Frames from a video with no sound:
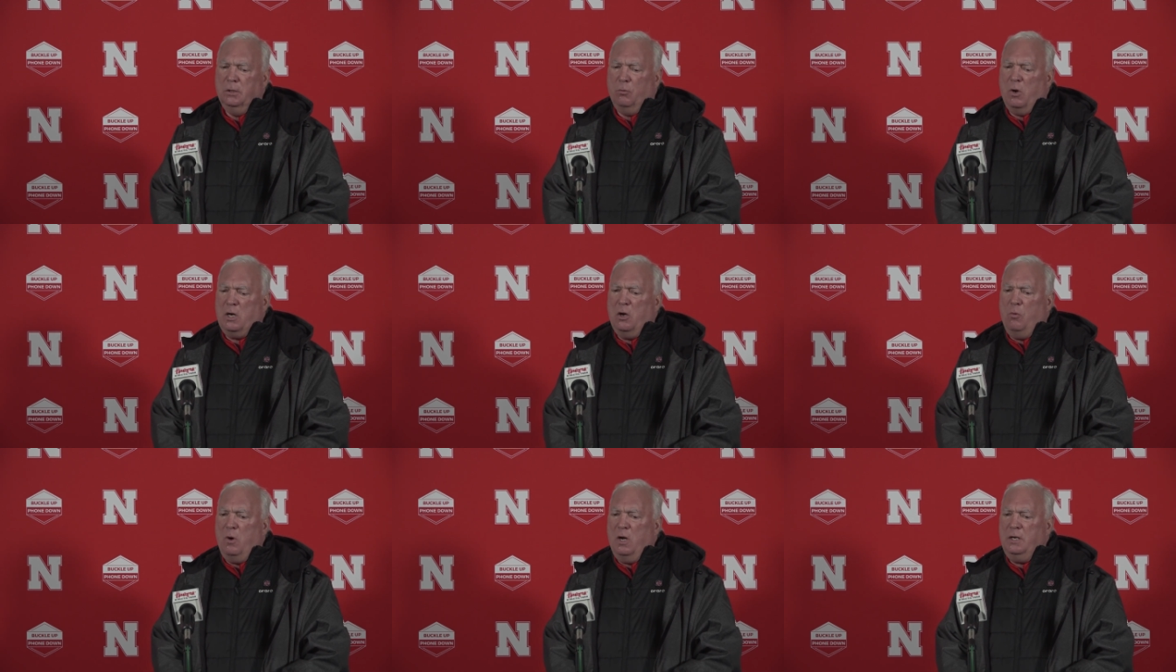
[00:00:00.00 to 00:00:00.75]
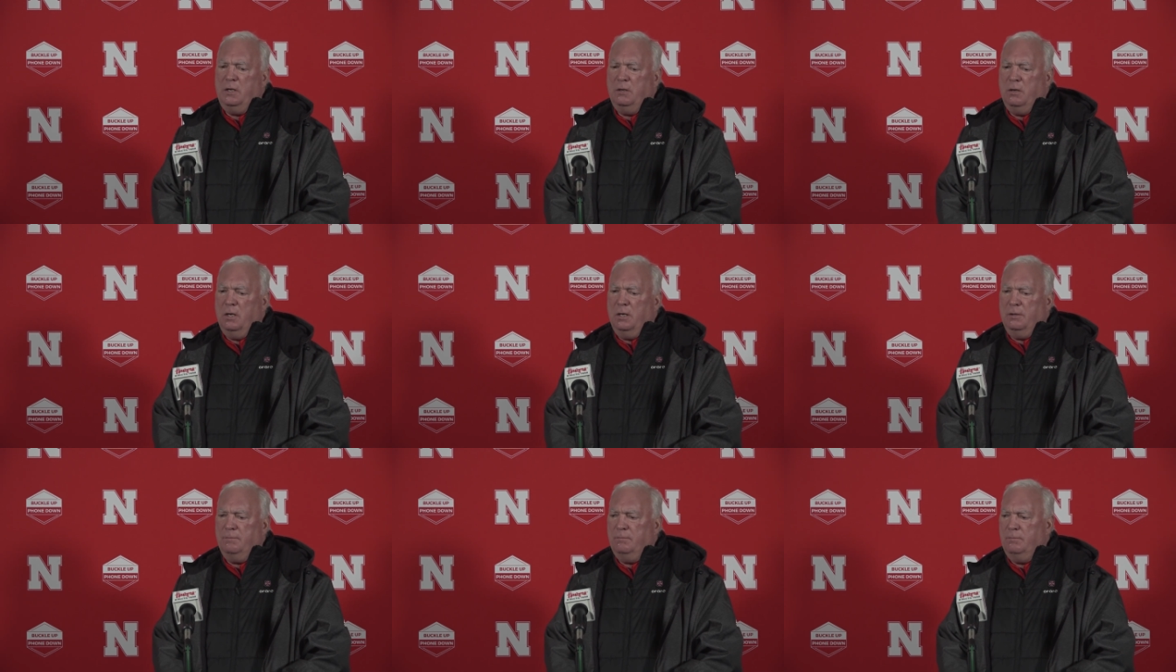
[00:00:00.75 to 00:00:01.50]
one-on-one
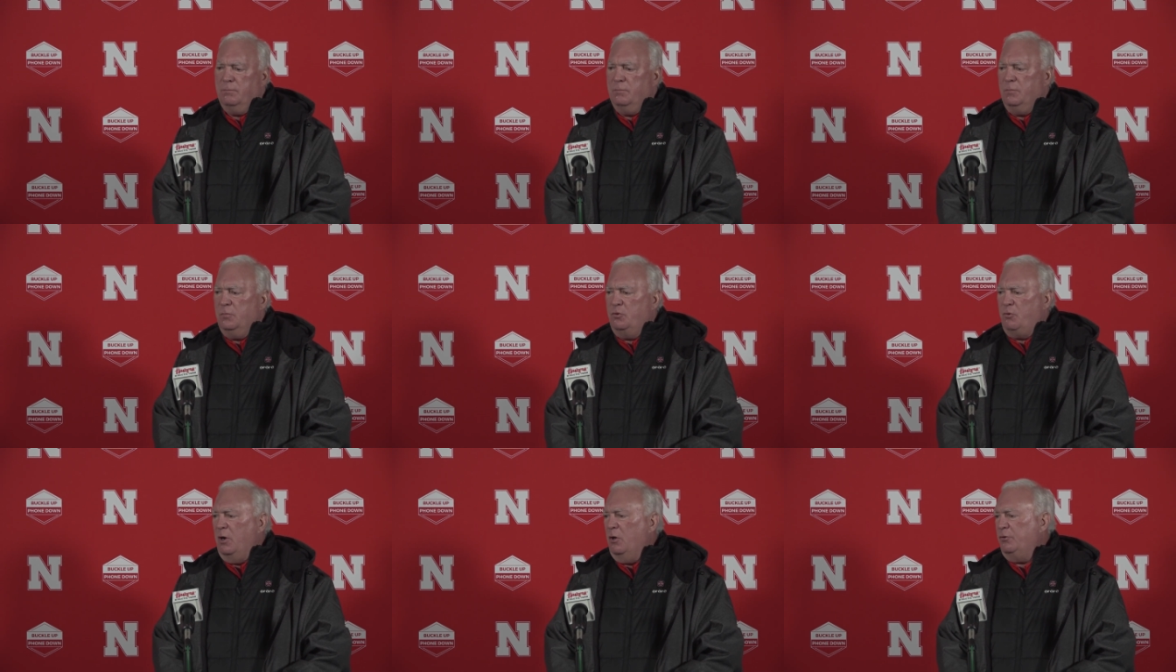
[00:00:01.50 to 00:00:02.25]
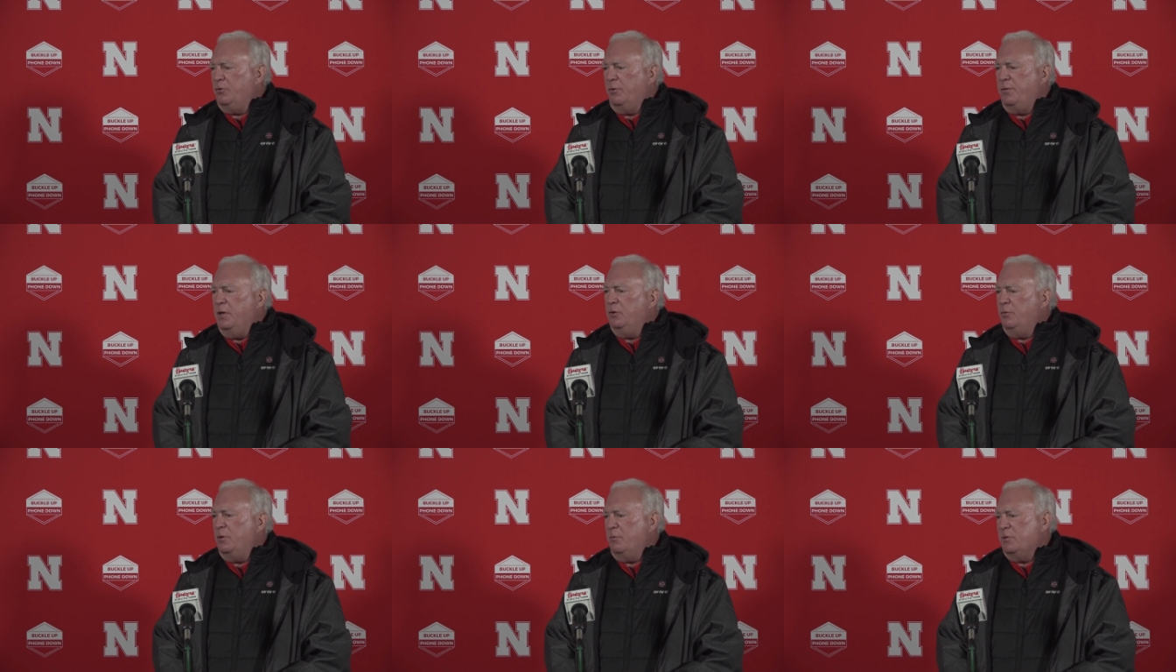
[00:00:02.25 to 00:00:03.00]
uh, drills or
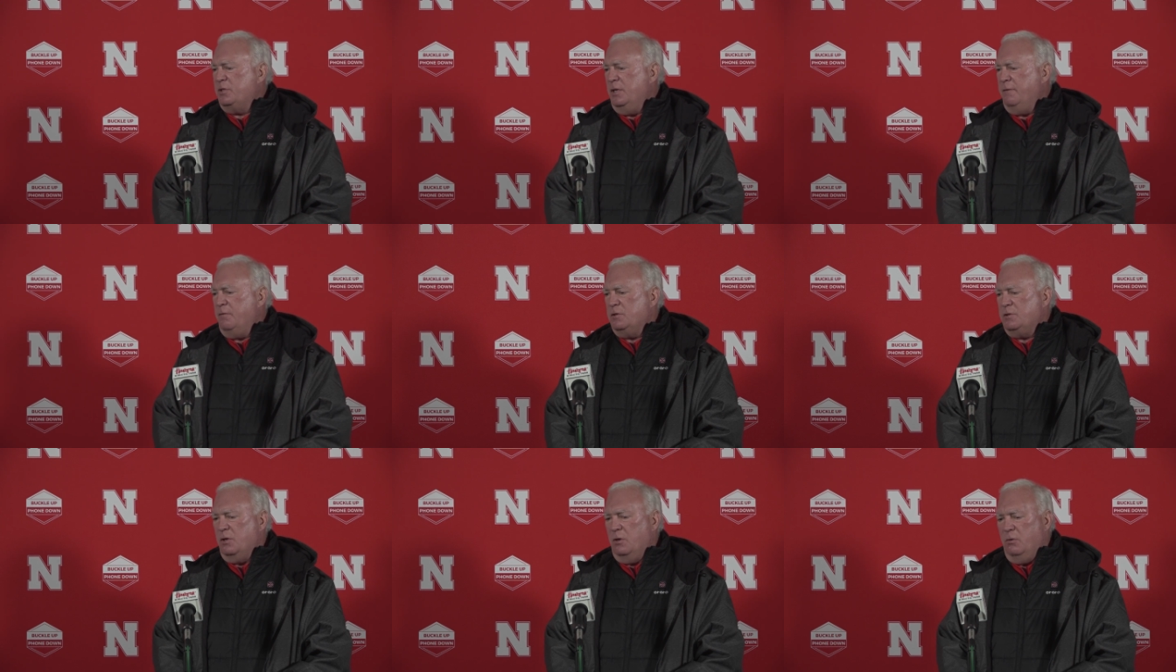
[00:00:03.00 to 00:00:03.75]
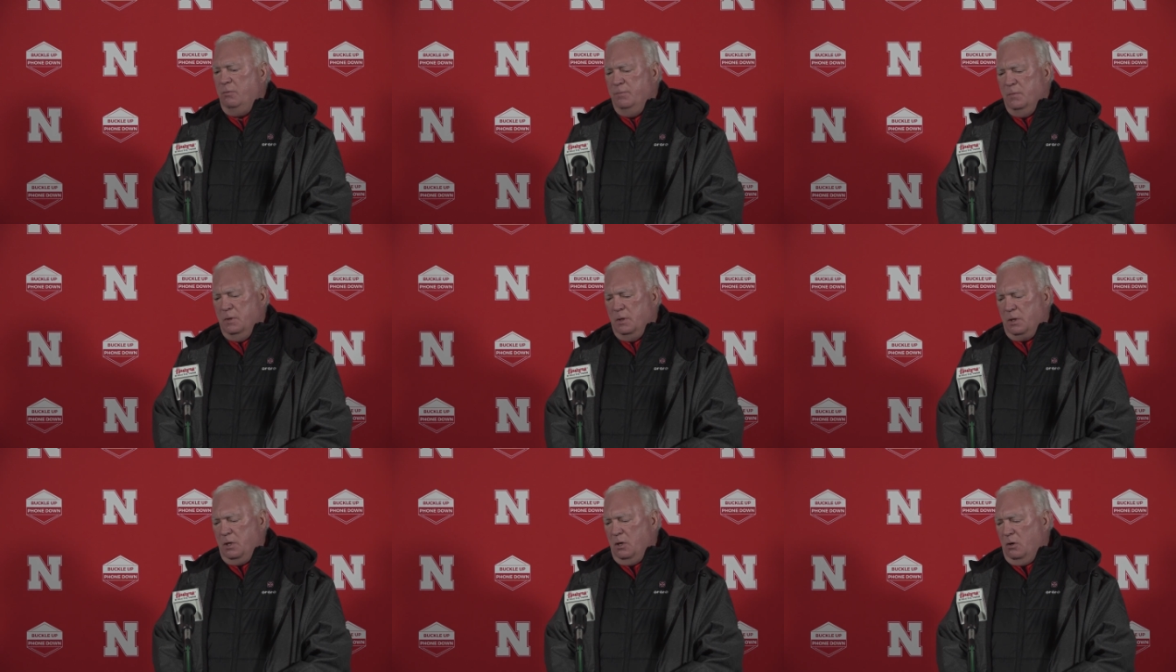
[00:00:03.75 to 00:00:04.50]
things with the receivers. So,
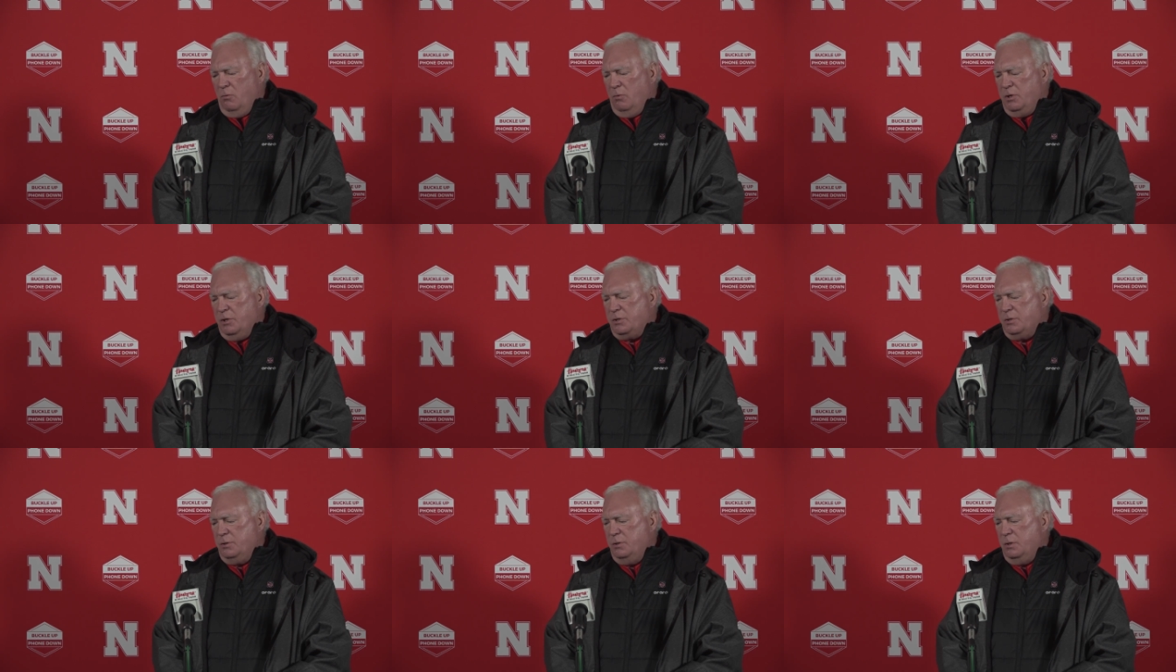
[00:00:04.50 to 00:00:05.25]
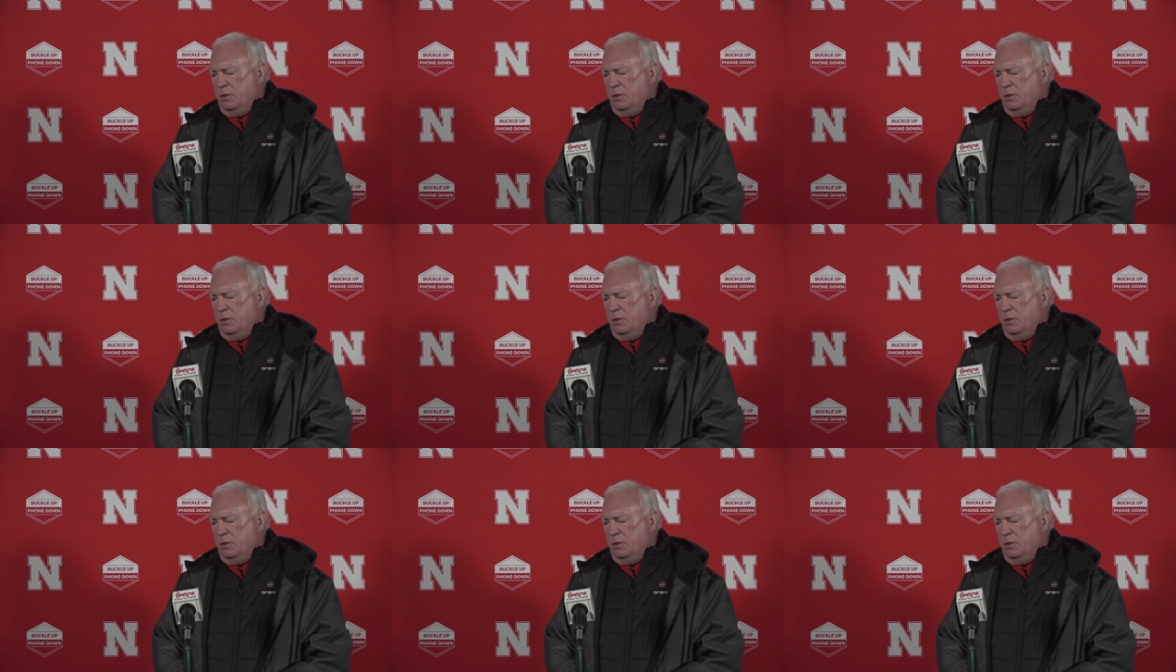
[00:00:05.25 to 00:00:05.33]
you know, we'll just